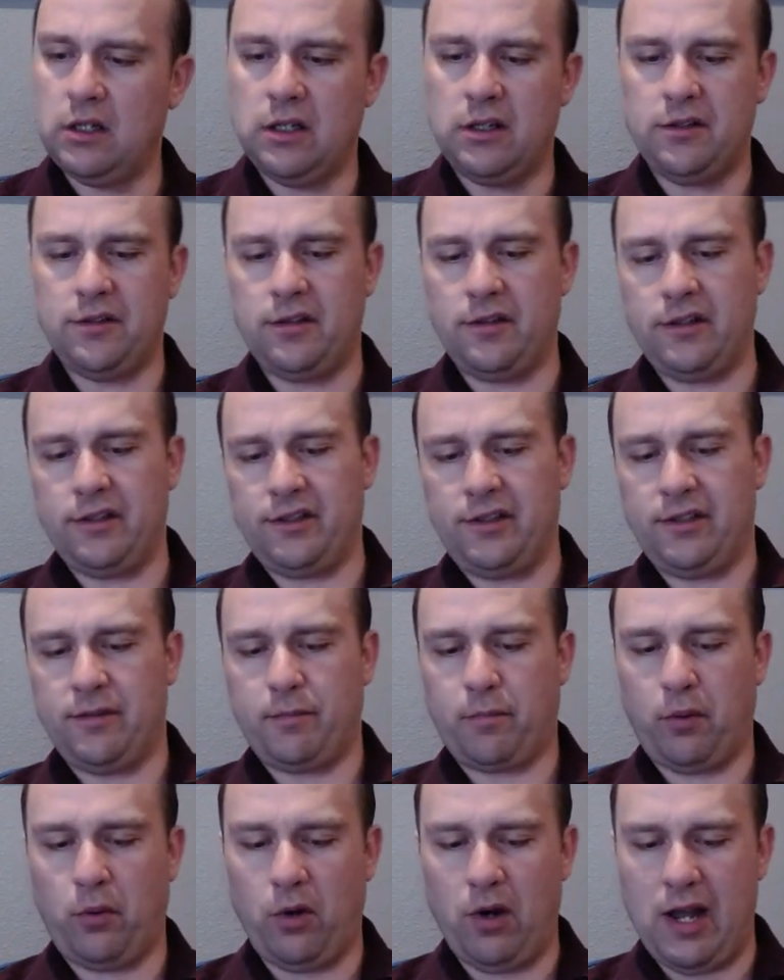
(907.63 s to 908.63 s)
So this is
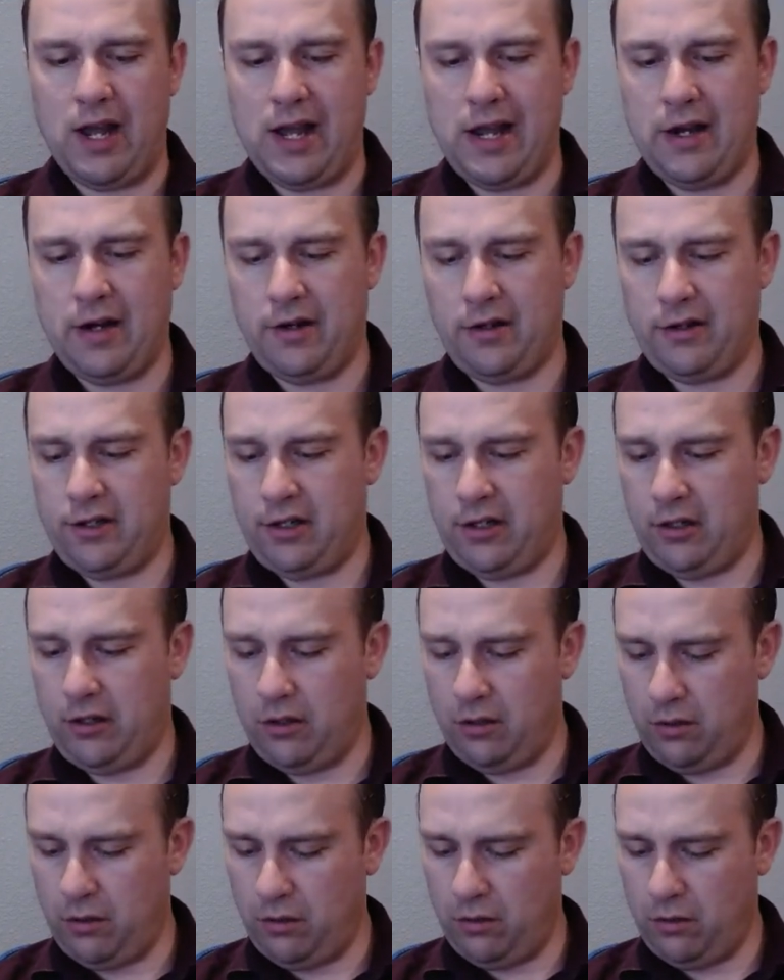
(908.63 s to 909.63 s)
prior
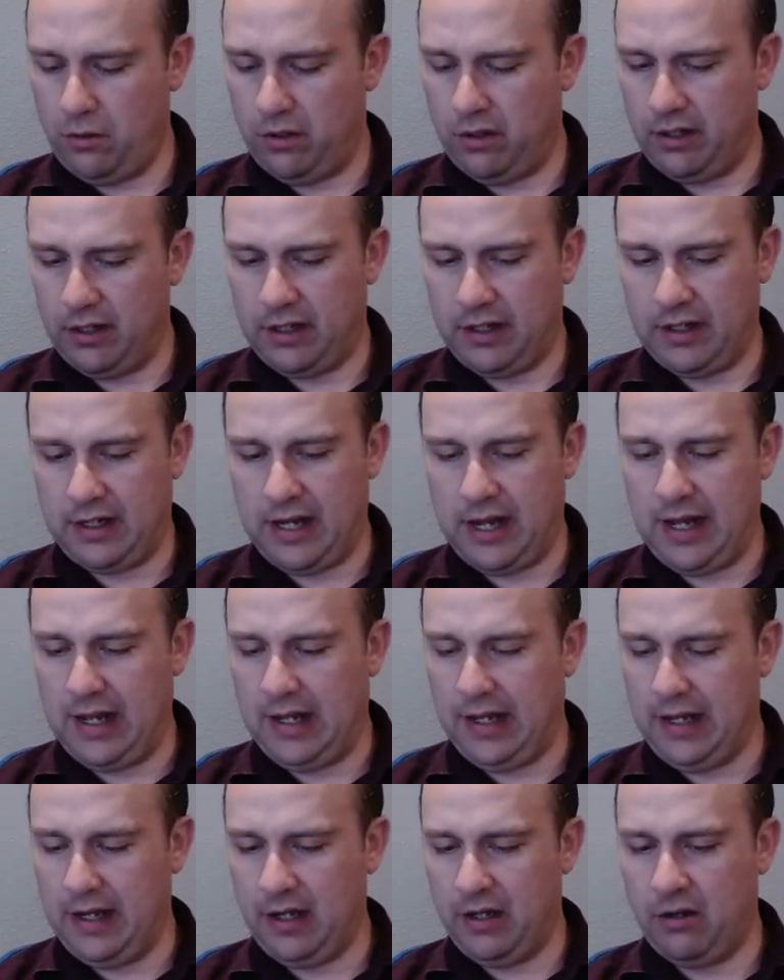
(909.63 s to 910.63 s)
to Kal
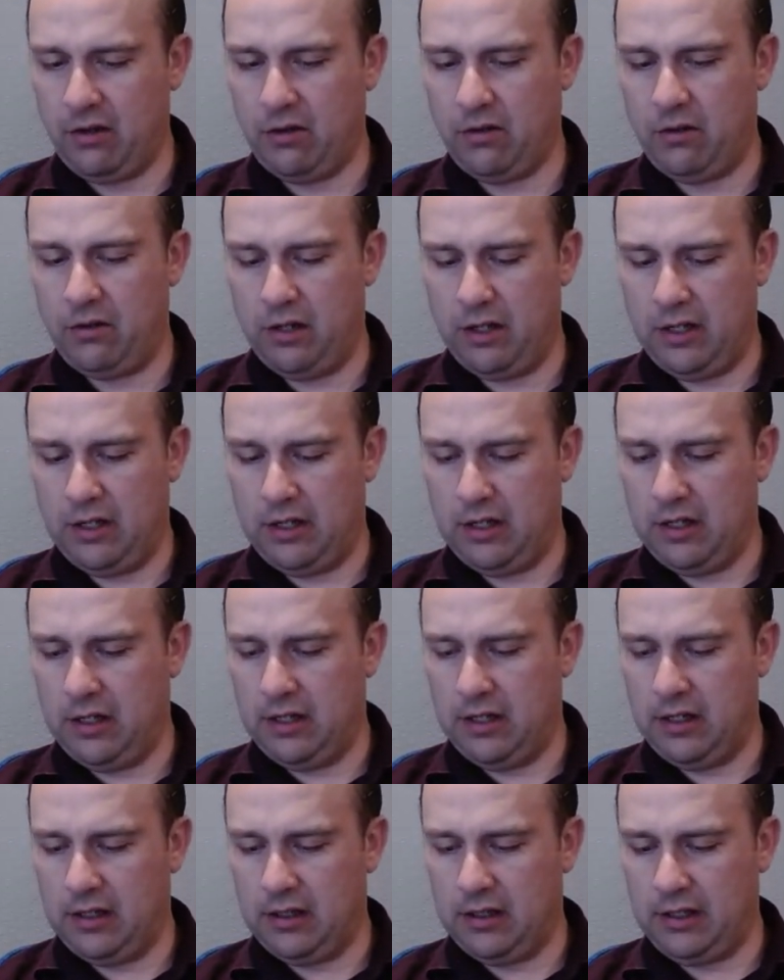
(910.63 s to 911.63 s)
El
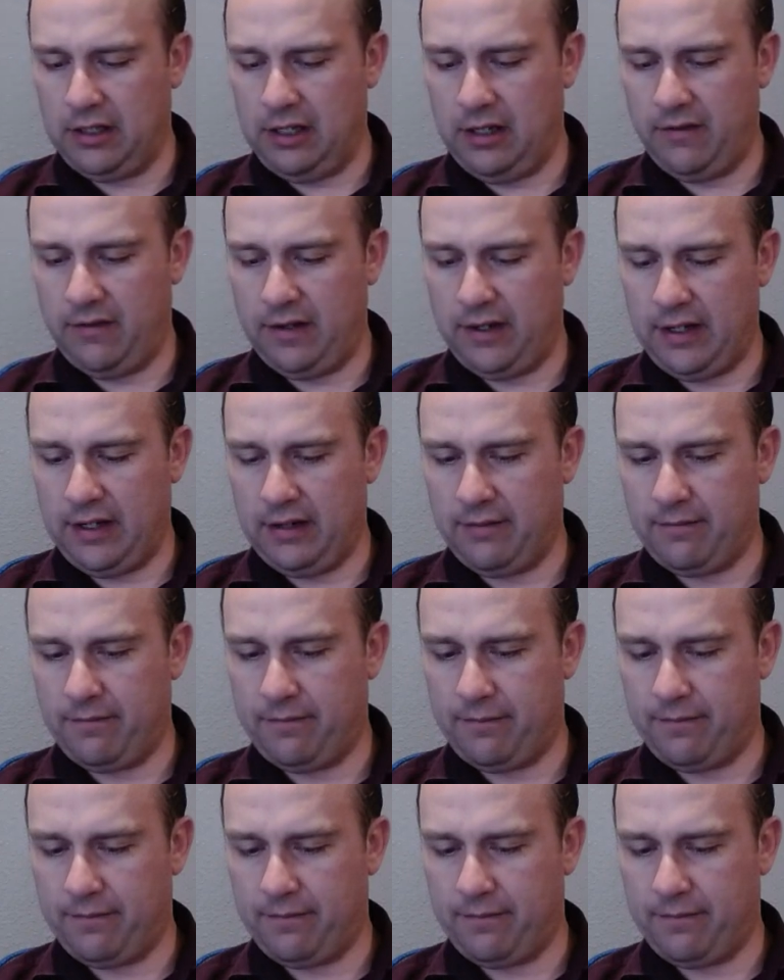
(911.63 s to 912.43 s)
leaving.